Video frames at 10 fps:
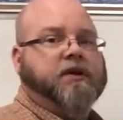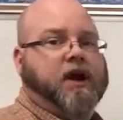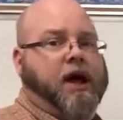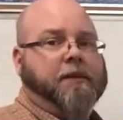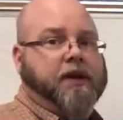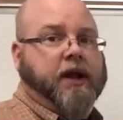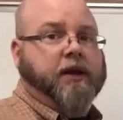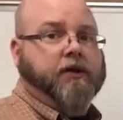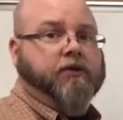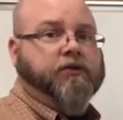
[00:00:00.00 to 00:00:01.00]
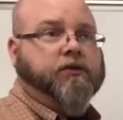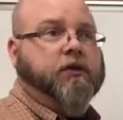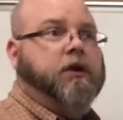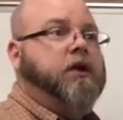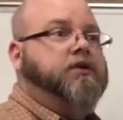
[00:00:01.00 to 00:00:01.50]
denominators
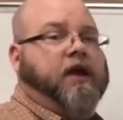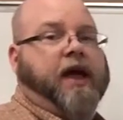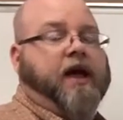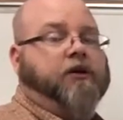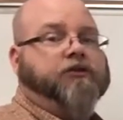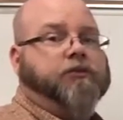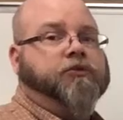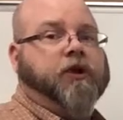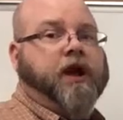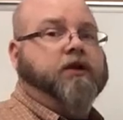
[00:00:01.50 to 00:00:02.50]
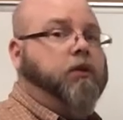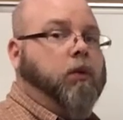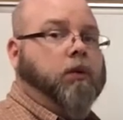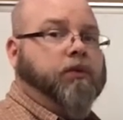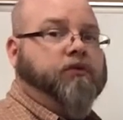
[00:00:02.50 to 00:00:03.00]
to add or subtract and
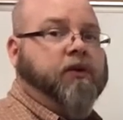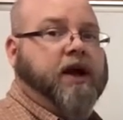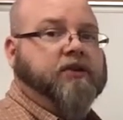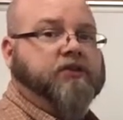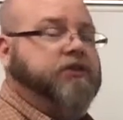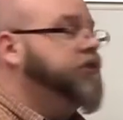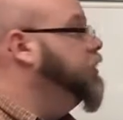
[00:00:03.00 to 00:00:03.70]
work with fractions.